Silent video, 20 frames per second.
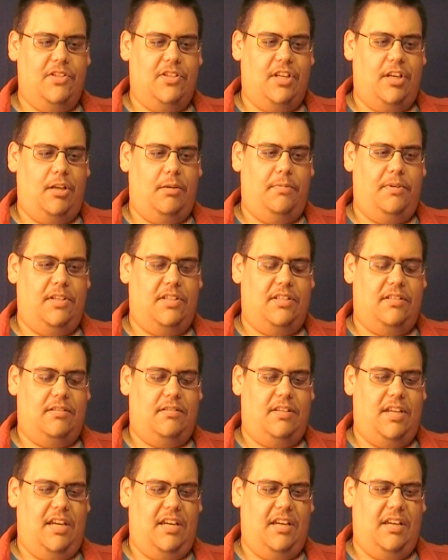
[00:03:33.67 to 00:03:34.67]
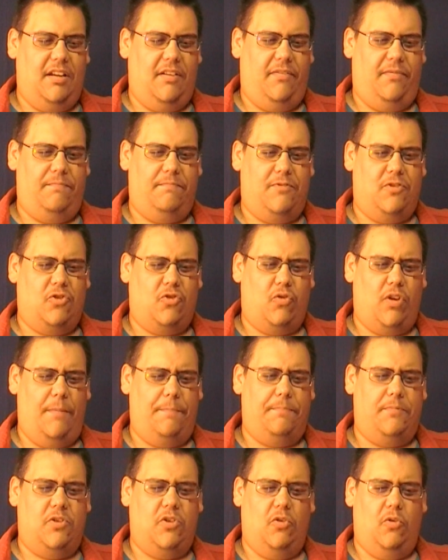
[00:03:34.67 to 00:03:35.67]
going to be taking a
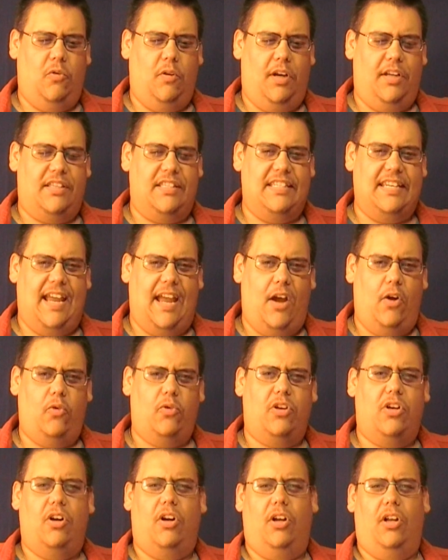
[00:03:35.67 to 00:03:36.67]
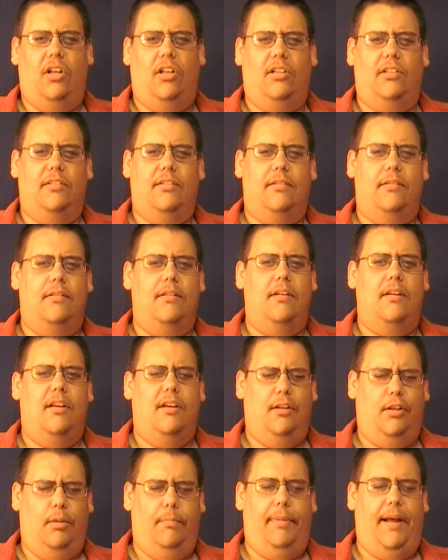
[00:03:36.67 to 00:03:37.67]
trip to a town called
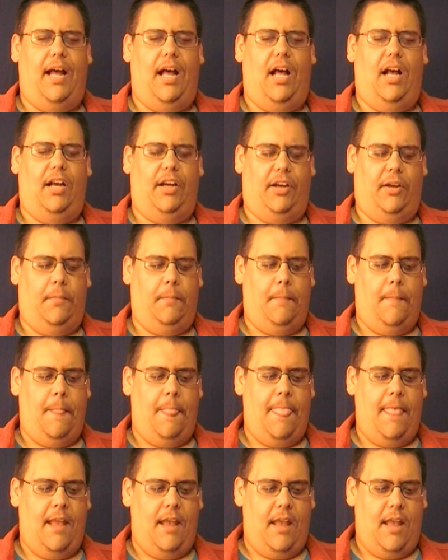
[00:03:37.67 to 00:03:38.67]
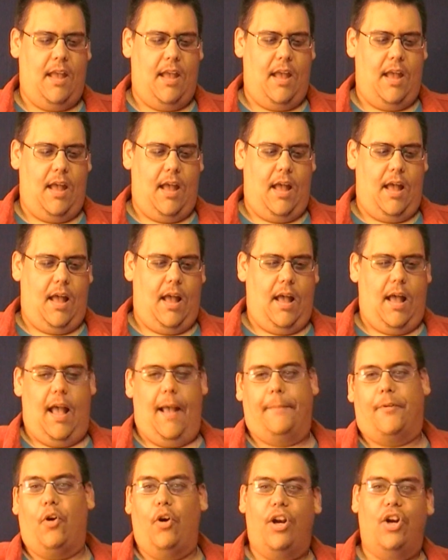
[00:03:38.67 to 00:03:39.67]
Nilbog.
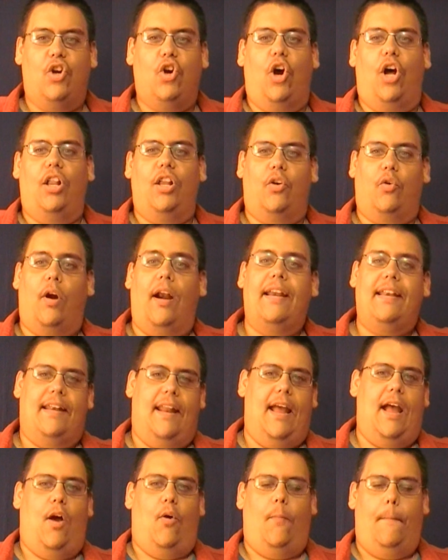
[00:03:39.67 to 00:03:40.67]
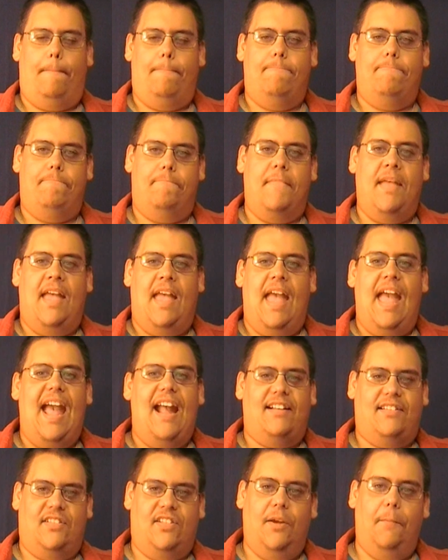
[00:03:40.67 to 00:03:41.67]
I'm going to call it right now.
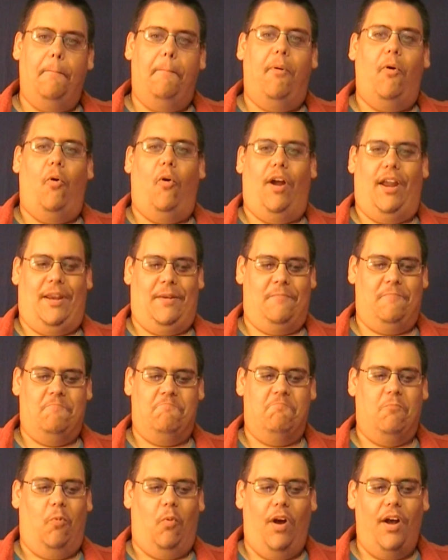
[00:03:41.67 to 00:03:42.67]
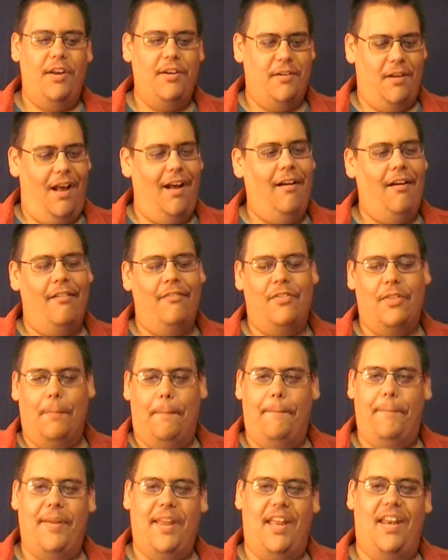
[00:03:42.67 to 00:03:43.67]
At some point, one of the
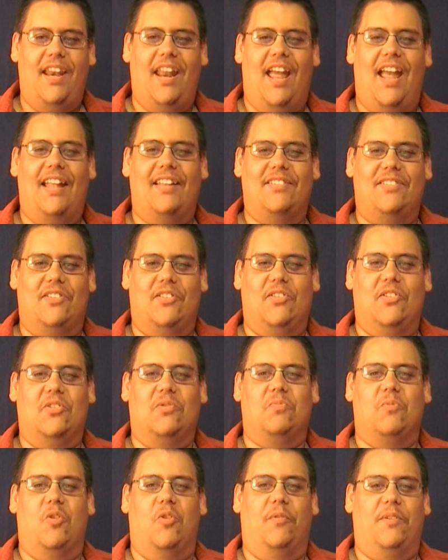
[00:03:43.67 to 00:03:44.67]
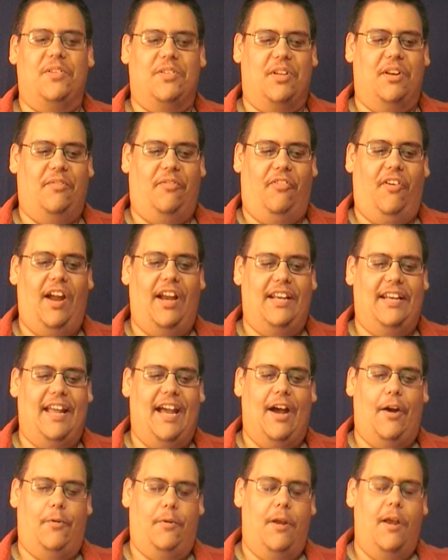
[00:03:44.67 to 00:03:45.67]
pinheads in this movie is going to find
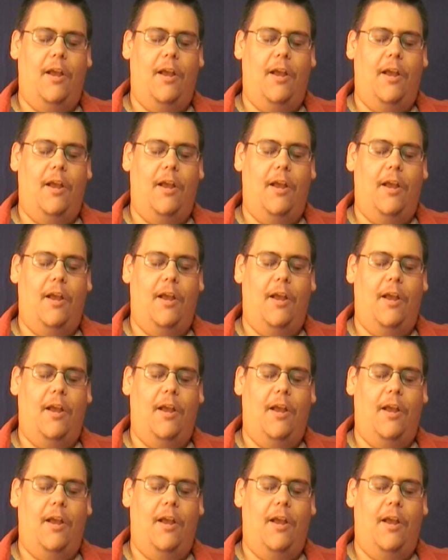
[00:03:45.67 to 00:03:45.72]
out